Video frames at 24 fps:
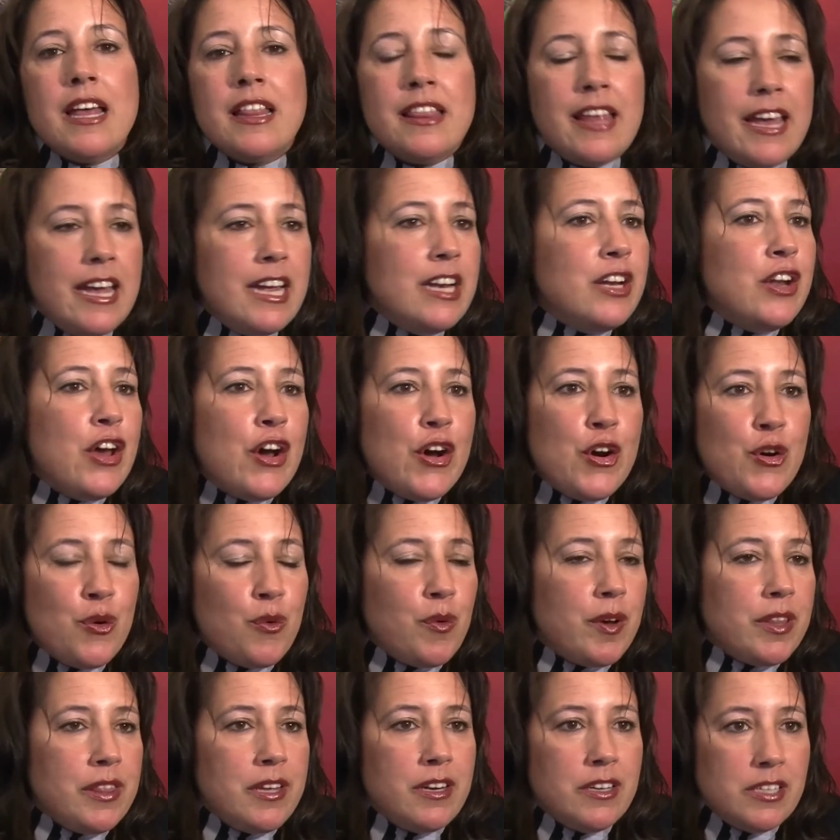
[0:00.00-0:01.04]
They know
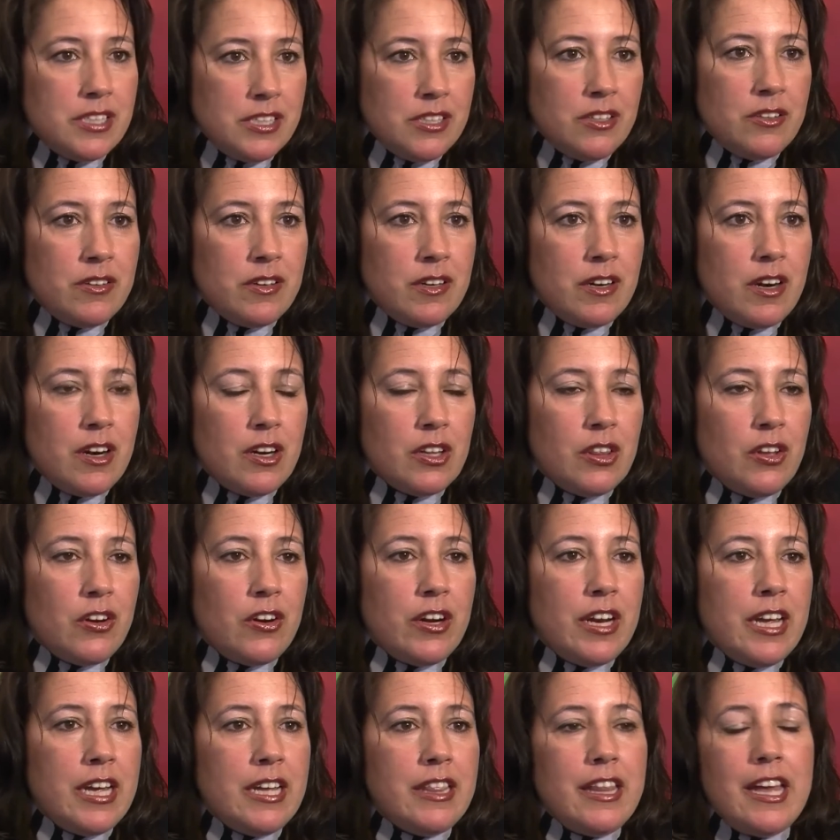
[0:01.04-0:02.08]
when their children are
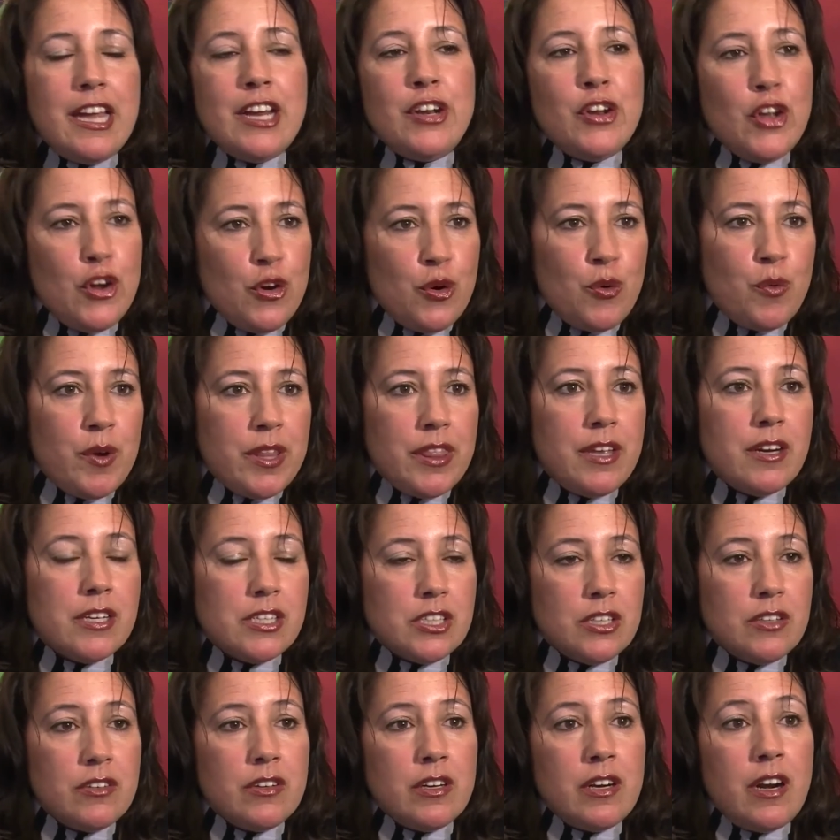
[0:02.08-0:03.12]
learning. They know when their
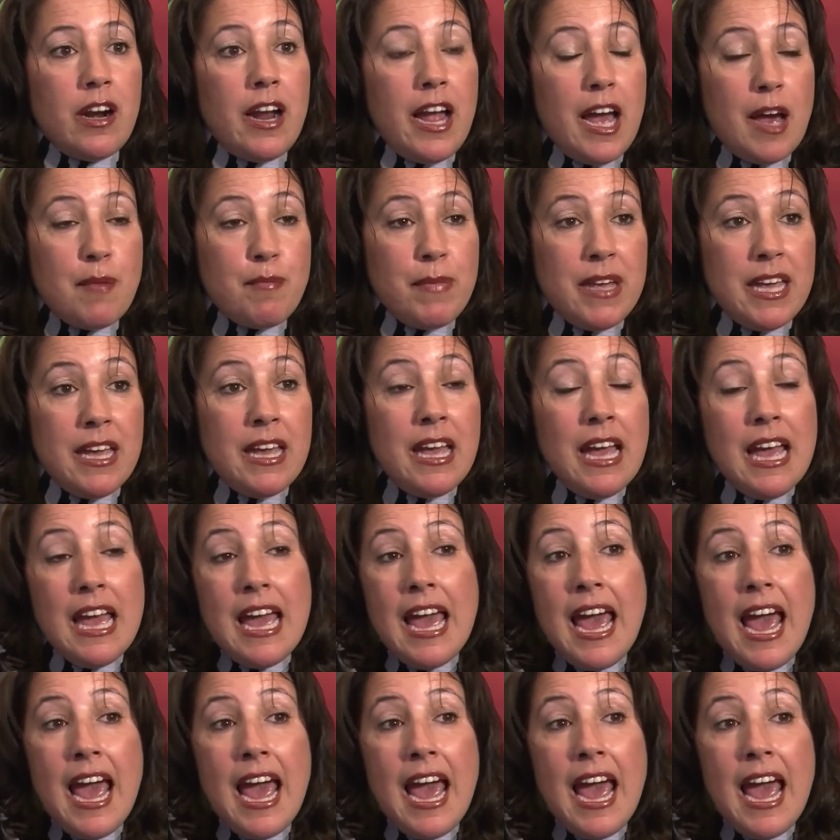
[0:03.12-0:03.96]
children are happy.